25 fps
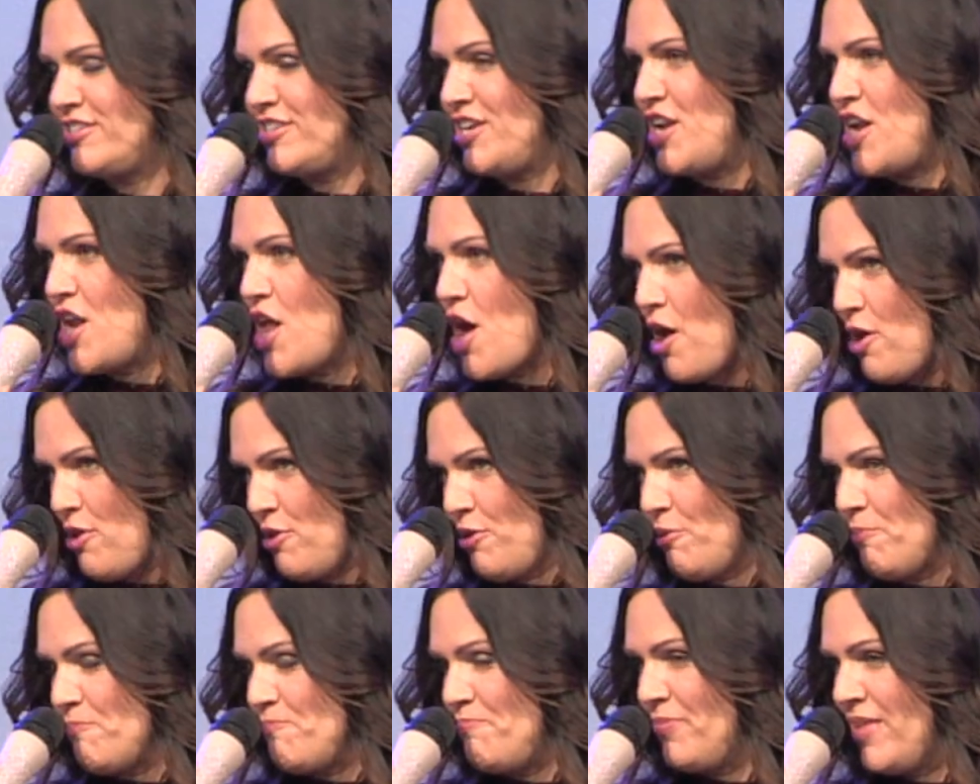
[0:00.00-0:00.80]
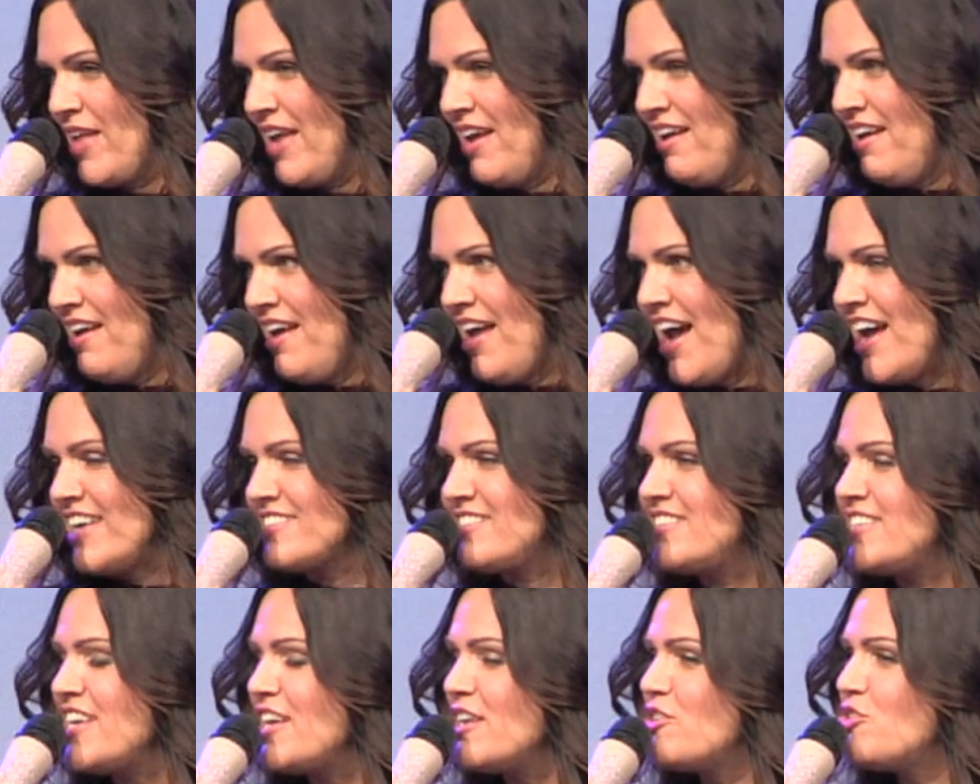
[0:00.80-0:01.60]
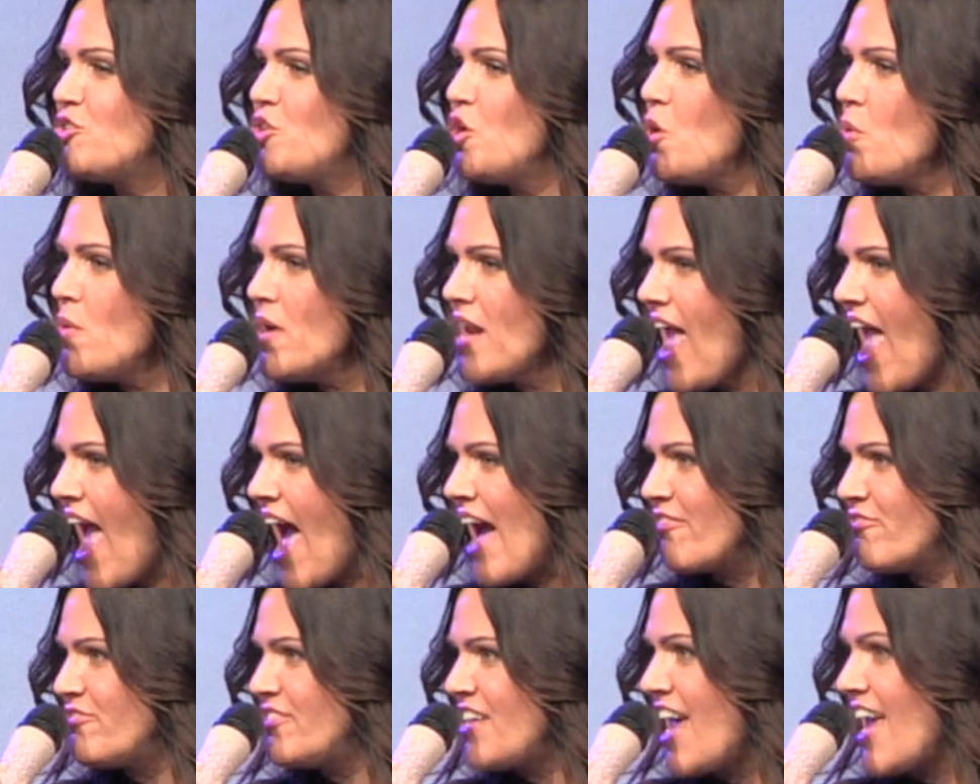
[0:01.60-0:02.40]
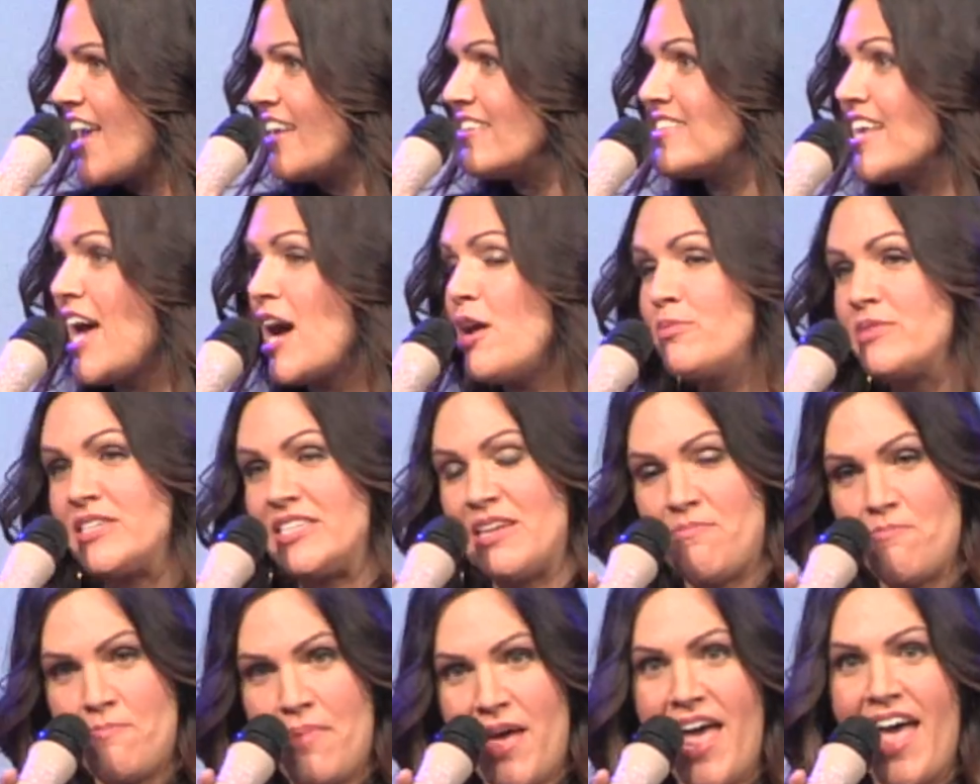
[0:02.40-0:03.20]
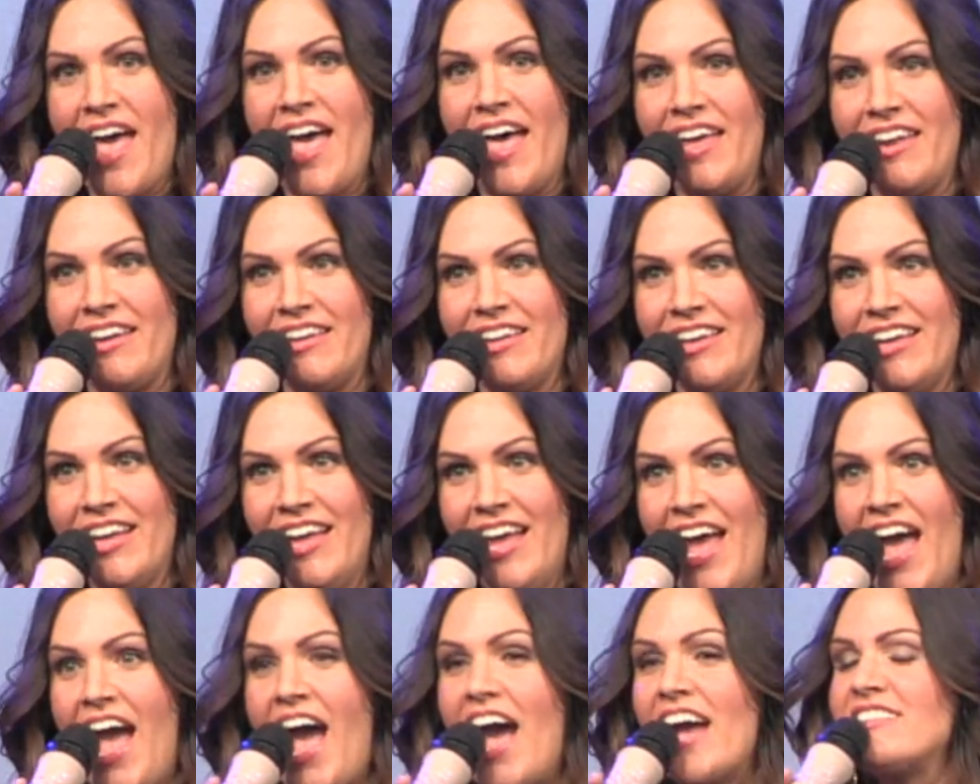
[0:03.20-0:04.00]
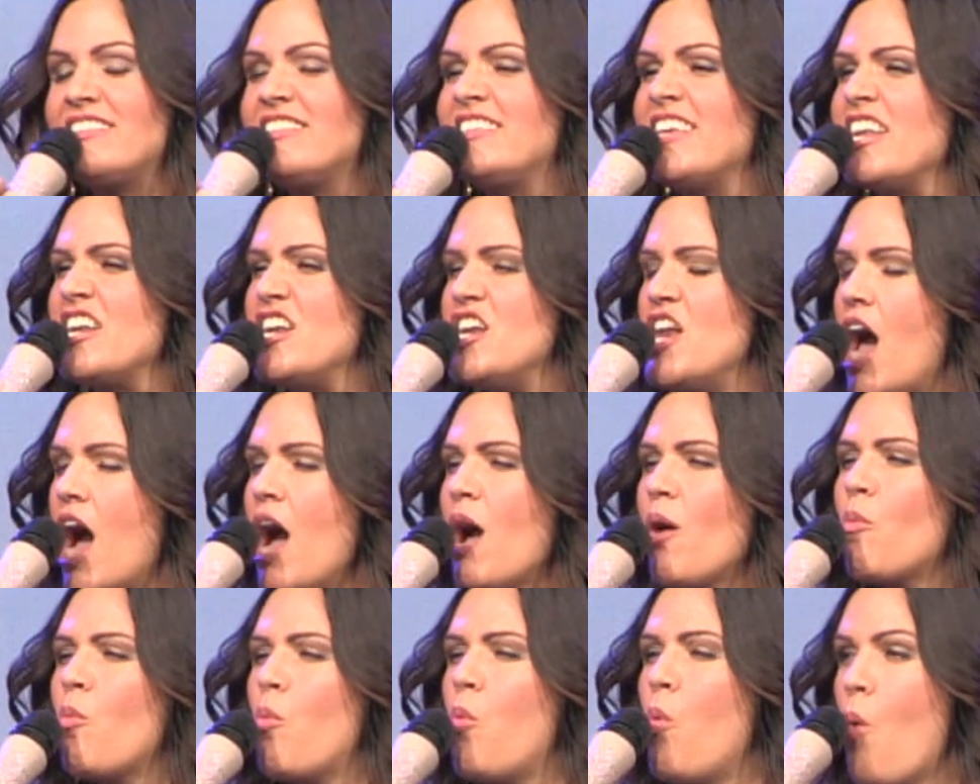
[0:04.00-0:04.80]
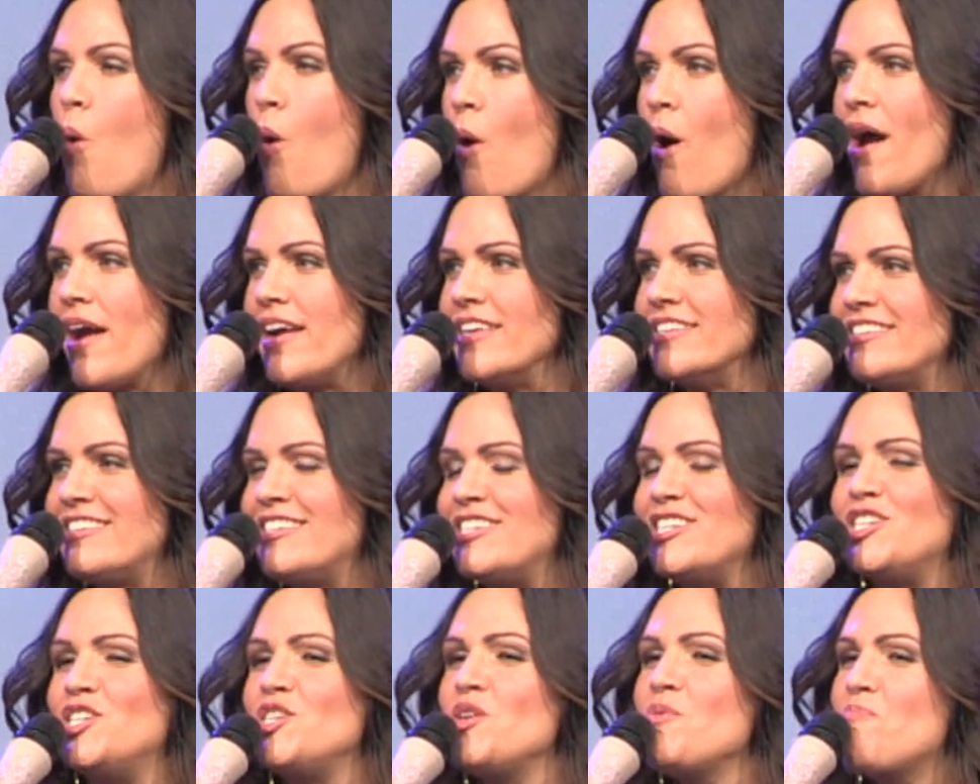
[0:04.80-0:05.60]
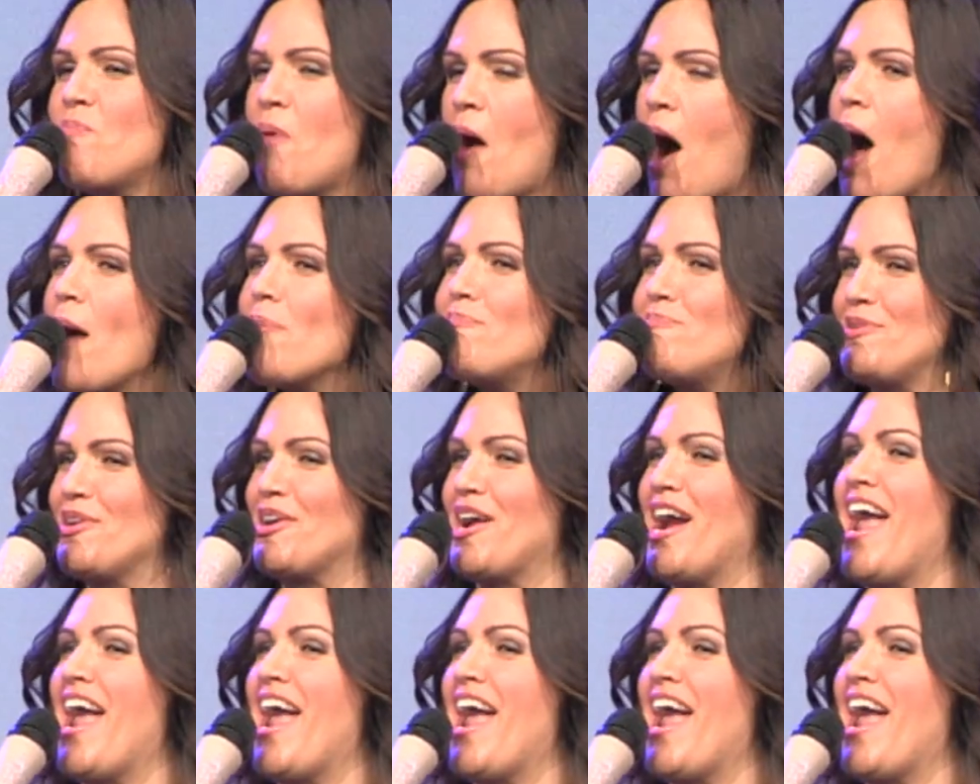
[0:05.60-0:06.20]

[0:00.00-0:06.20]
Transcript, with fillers: to know. I said, two and a half days I was in bed. I said, Not once did you pop your